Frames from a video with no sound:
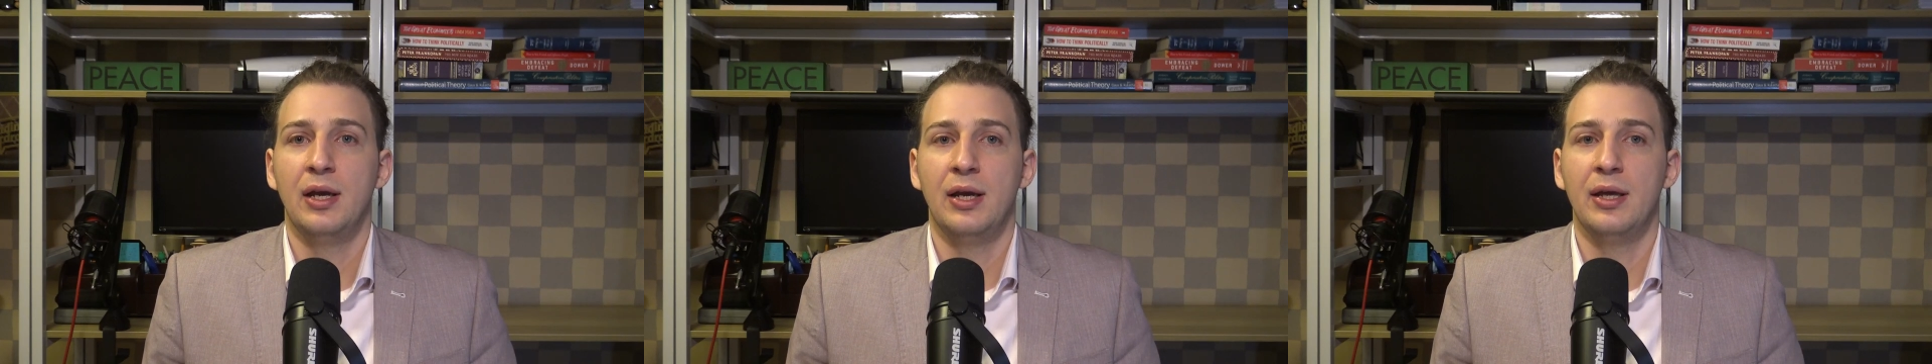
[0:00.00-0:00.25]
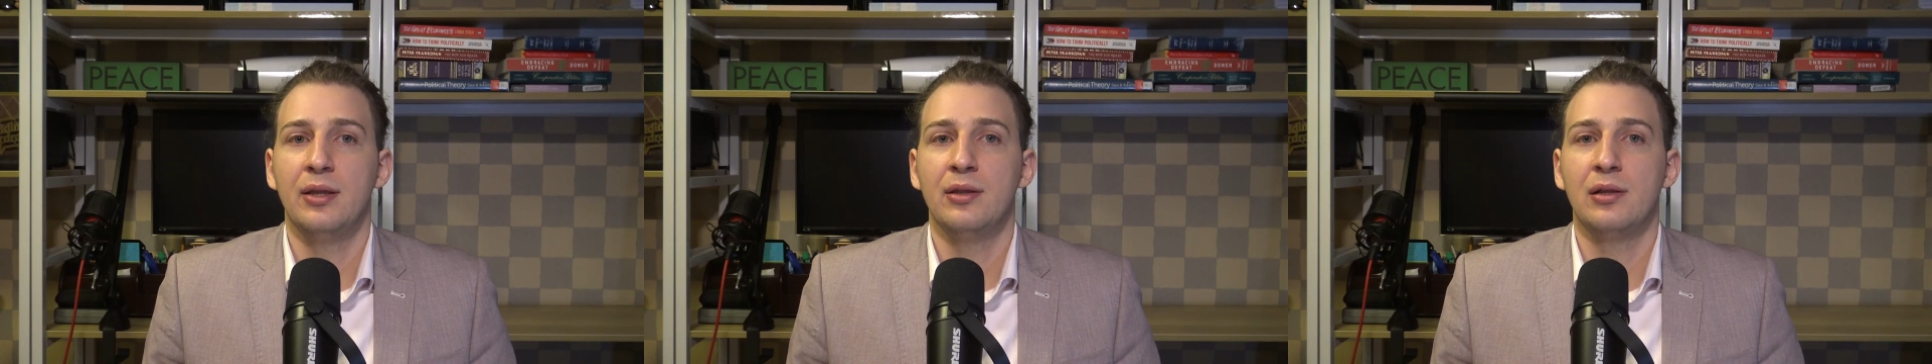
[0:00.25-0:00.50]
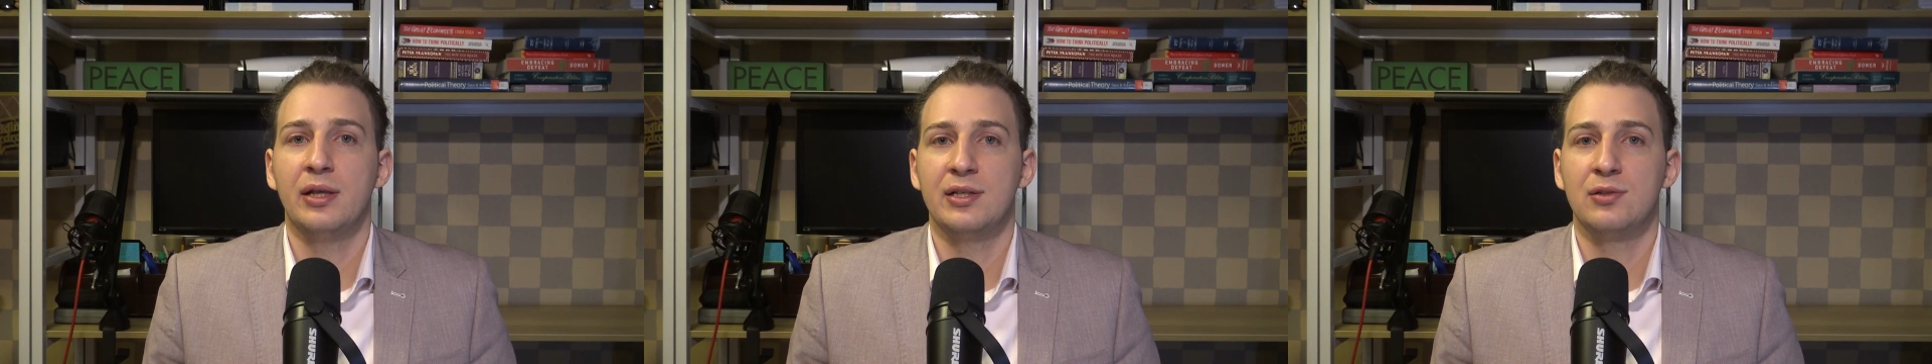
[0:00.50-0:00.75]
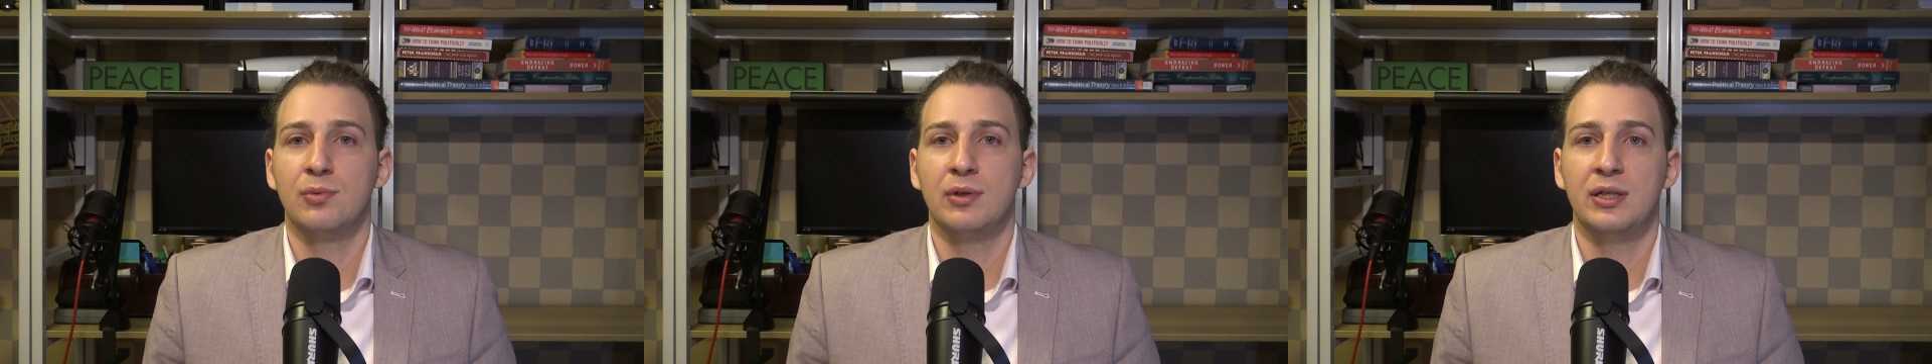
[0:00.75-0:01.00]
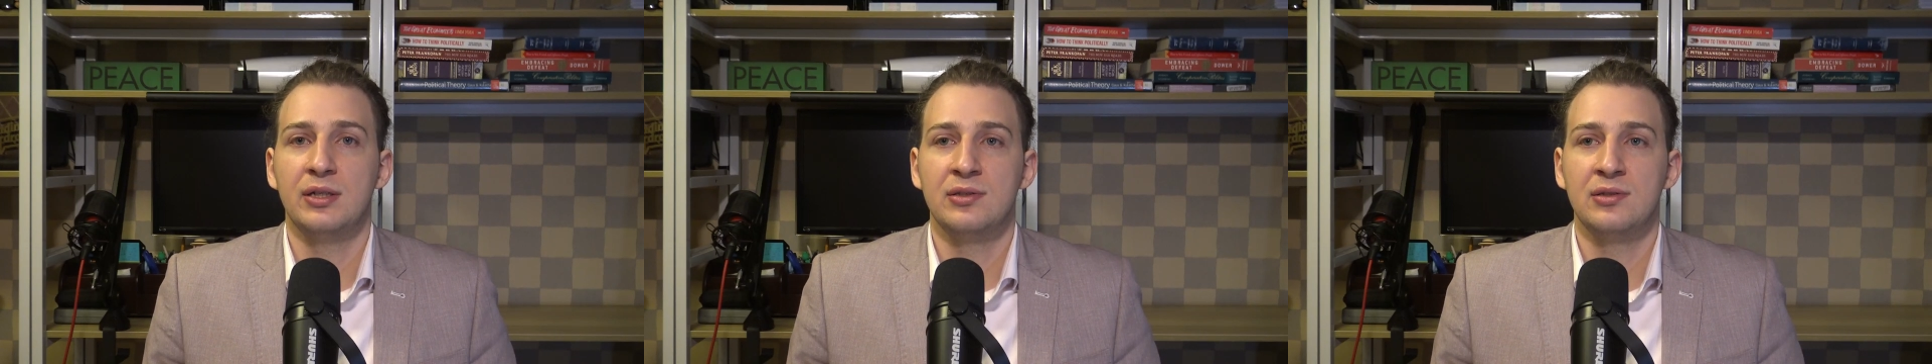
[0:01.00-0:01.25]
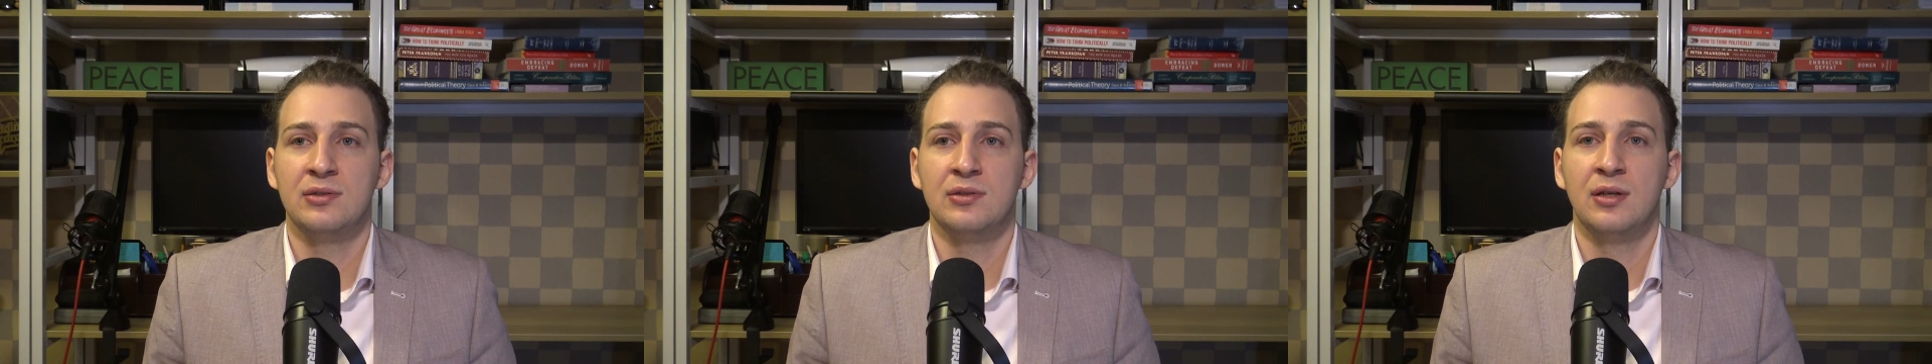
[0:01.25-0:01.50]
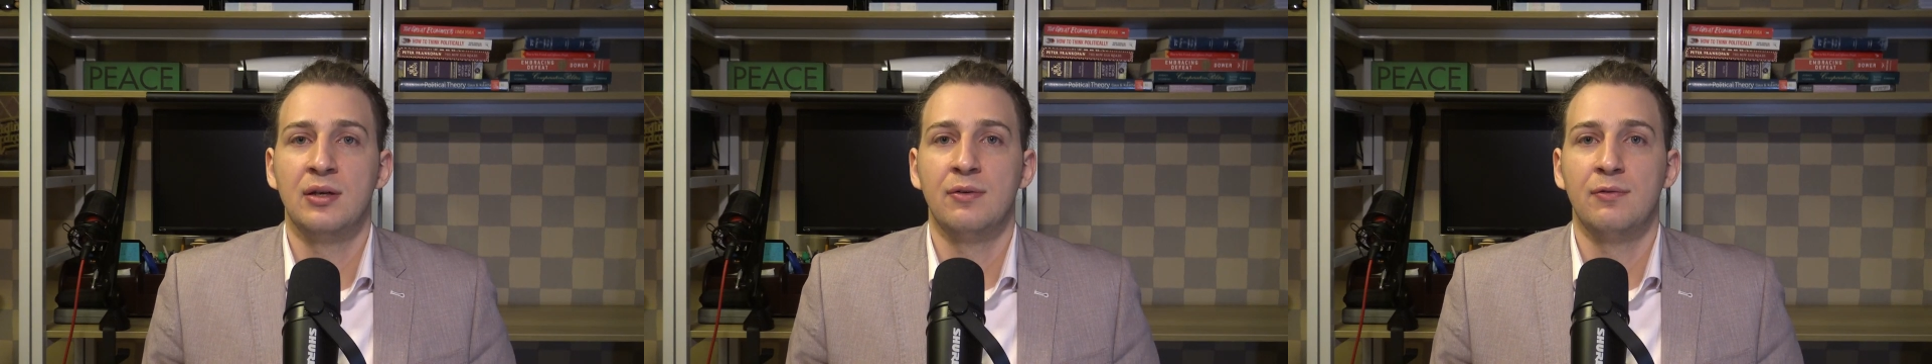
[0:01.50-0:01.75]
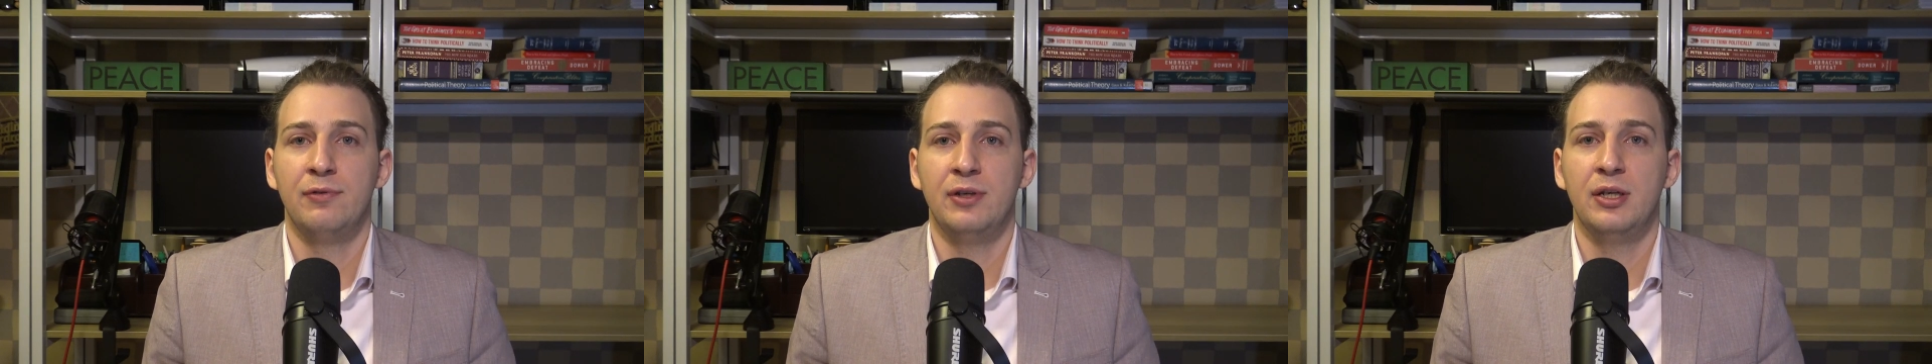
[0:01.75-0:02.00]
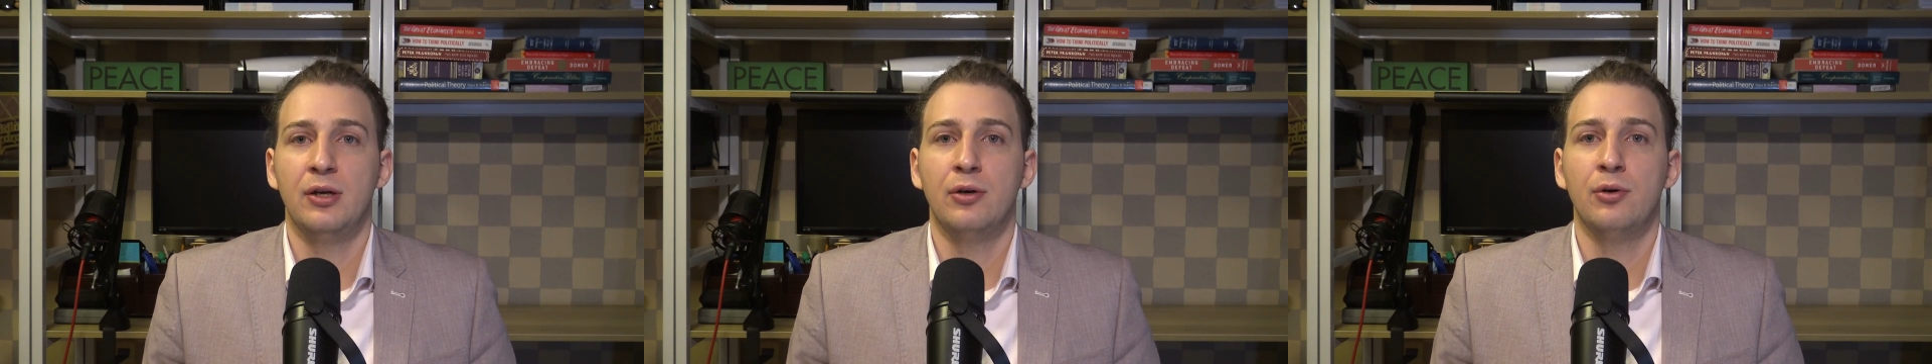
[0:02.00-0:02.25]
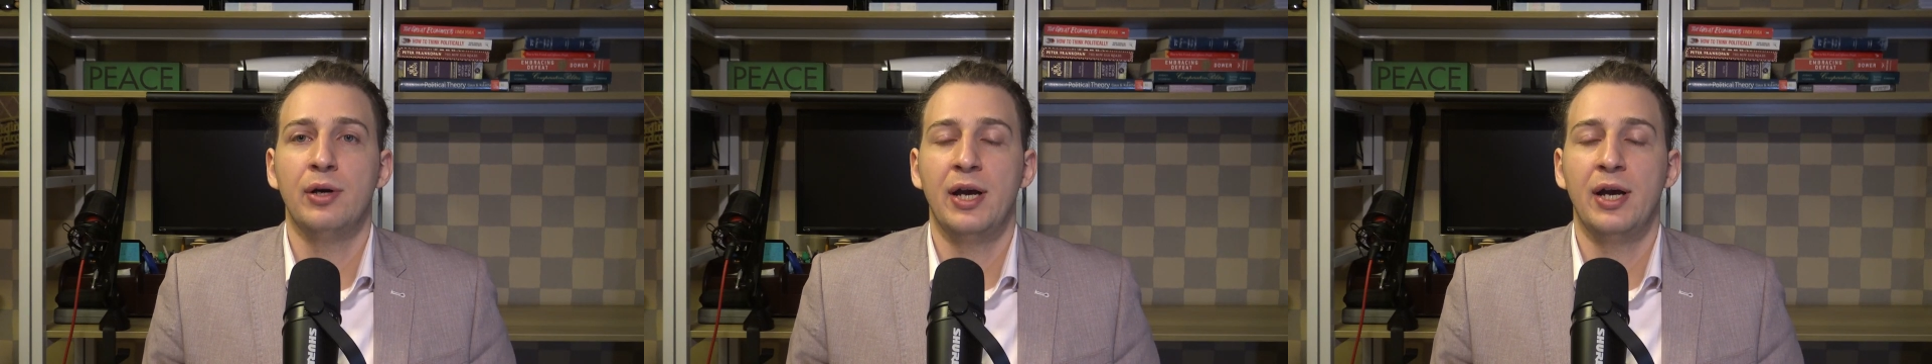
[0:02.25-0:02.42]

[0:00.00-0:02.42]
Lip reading: And the last one is Video